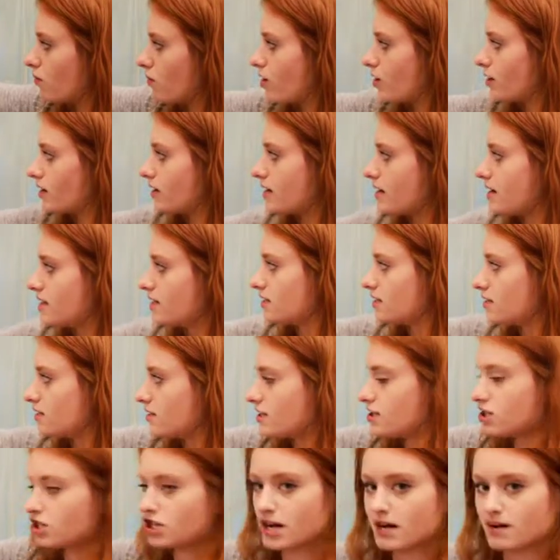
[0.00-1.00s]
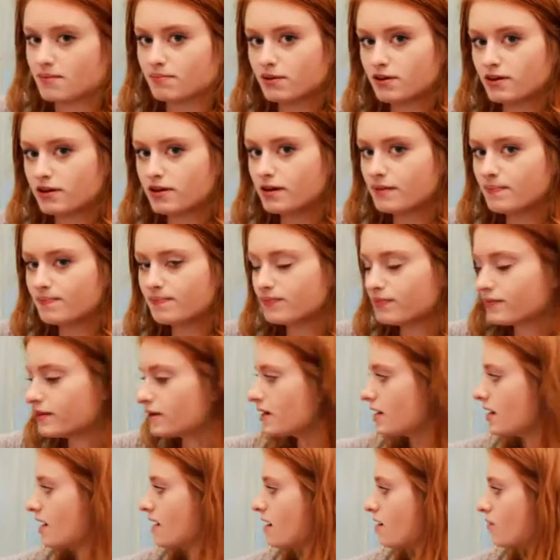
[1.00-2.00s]
water into the chamber,
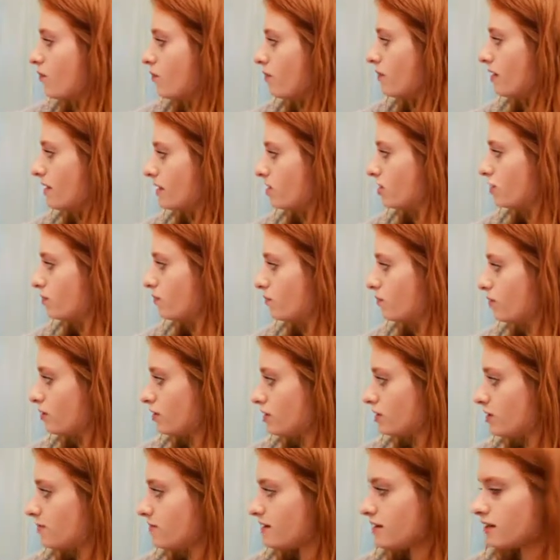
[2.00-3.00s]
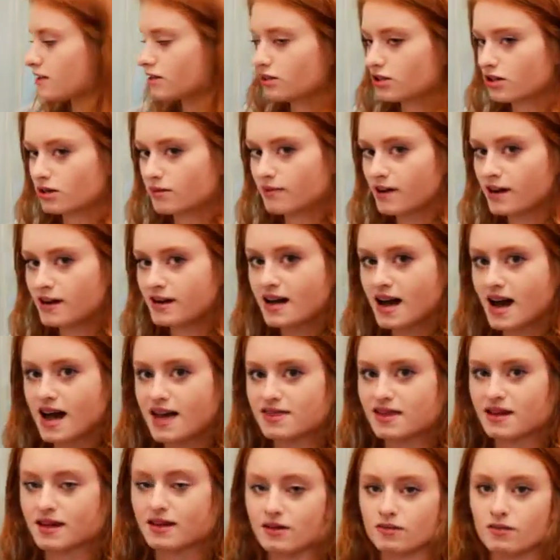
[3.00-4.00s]
which will spin the turbine,
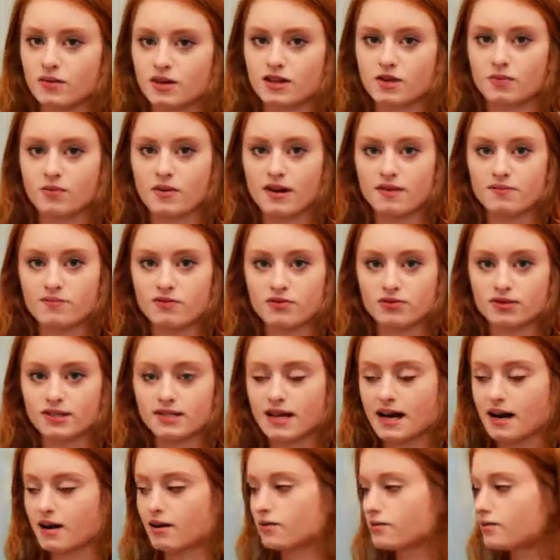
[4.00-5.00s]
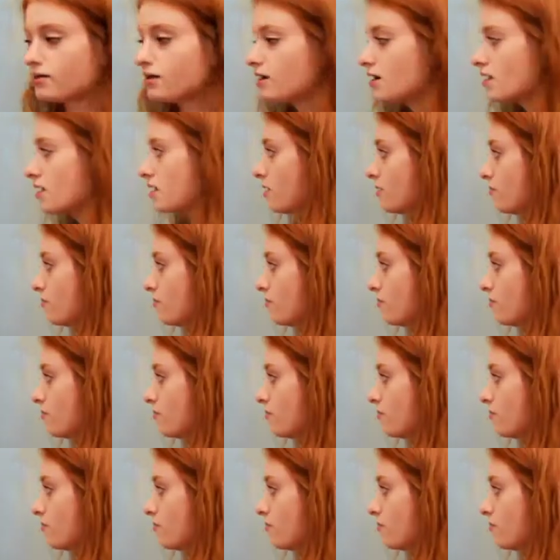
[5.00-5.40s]
and then when the wave moves down,